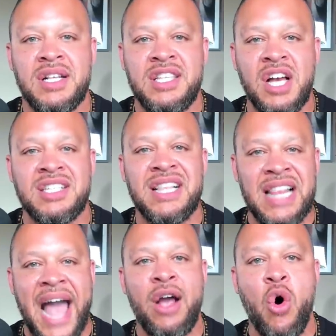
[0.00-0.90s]
doesn't
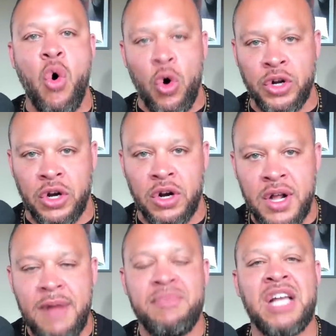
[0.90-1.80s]
like order.
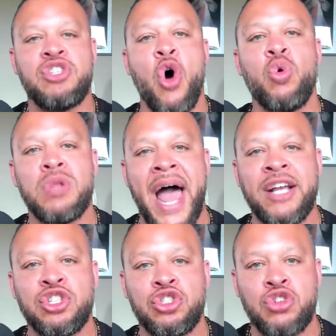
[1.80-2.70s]
They don't like
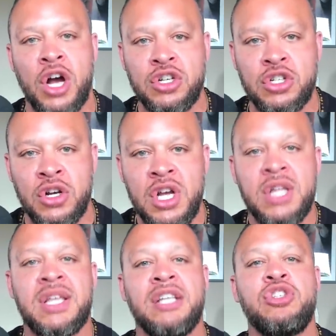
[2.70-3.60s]
structure.
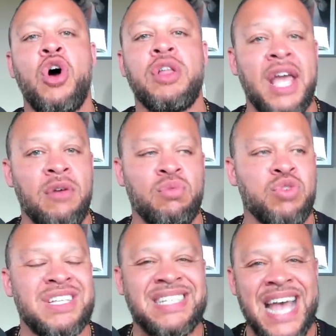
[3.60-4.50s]
They don't they
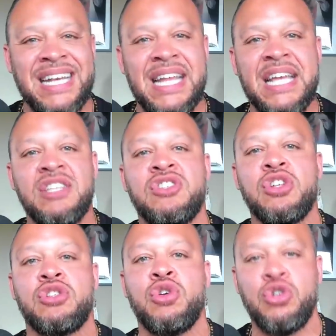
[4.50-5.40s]
resent
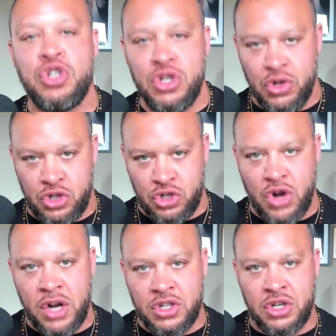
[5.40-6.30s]
institutional
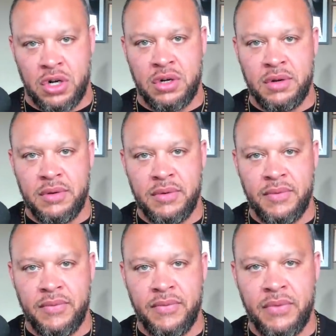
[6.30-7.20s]
structure.
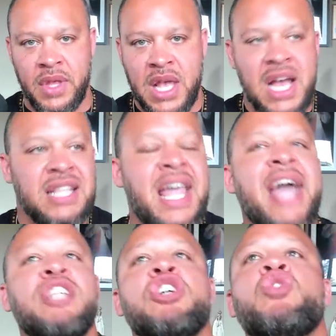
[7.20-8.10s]

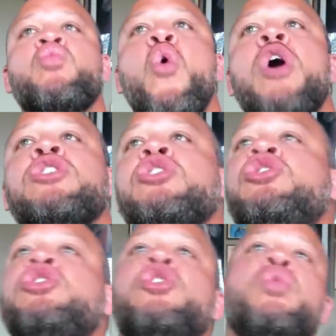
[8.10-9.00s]
They just want to
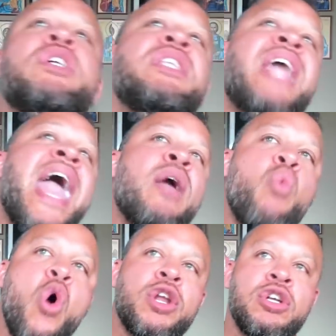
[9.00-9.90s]
do what they
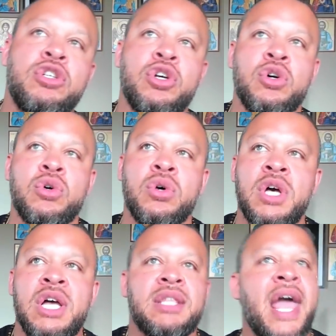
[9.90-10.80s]
want to do.
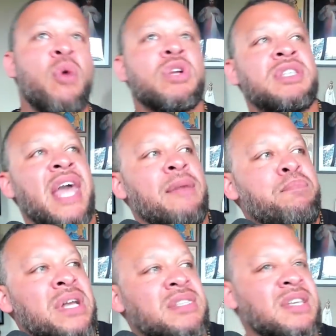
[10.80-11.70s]
They want to take
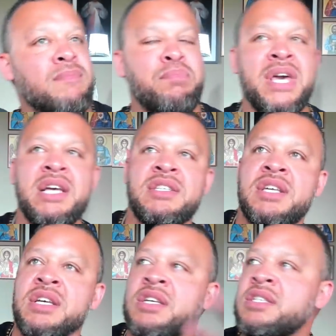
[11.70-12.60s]
bits and
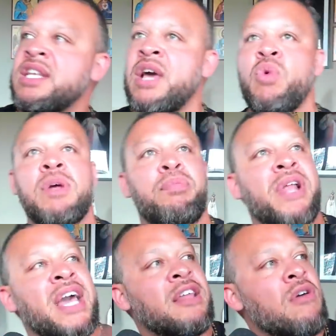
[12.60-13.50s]
pieces and they want to
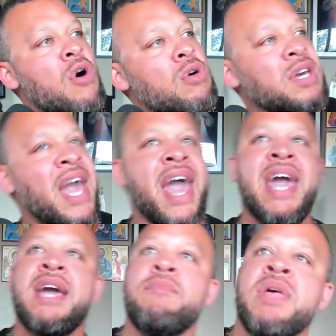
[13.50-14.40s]
play their own
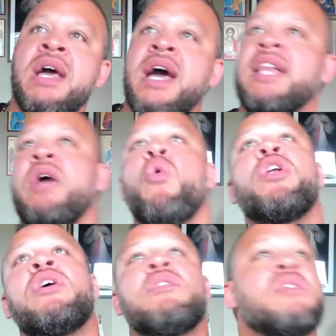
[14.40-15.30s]
game and they want
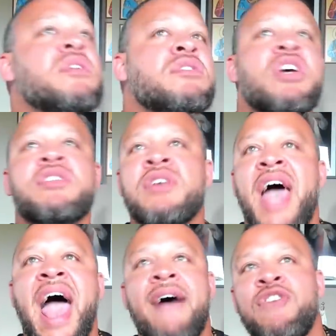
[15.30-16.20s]
to just
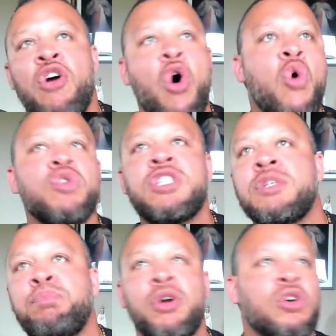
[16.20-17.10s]
have their own
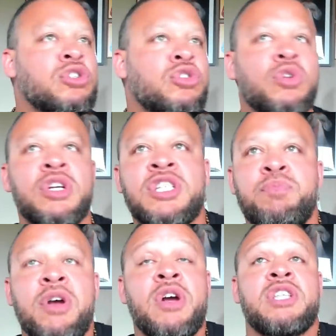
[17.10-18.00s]
spiritual
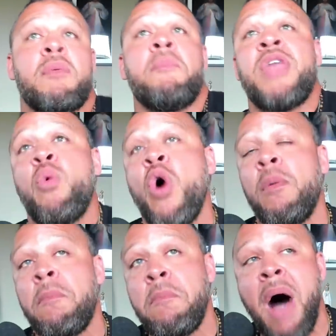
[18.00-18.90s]
experience. They
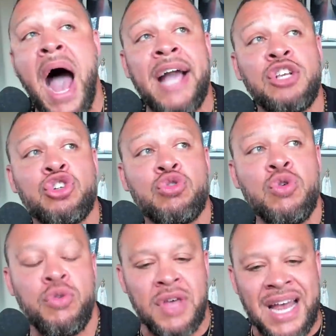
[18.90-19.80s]
want my
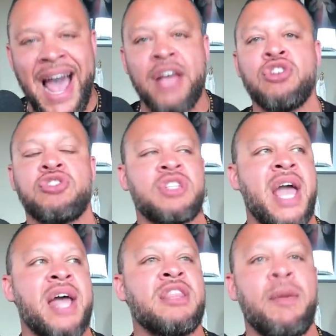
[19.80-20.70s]
truth. And I
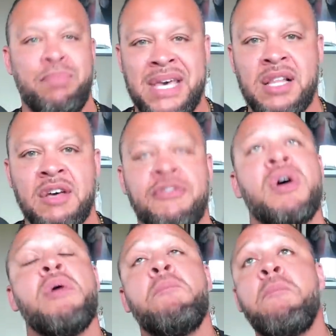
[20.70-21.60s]
understand the appeal of
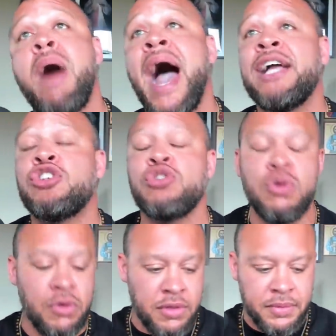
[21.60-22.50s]
my
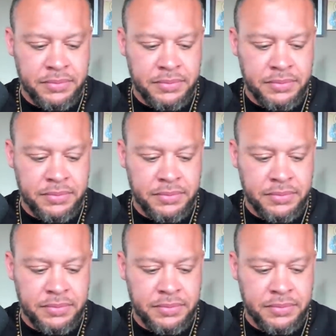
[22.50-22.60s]
truth.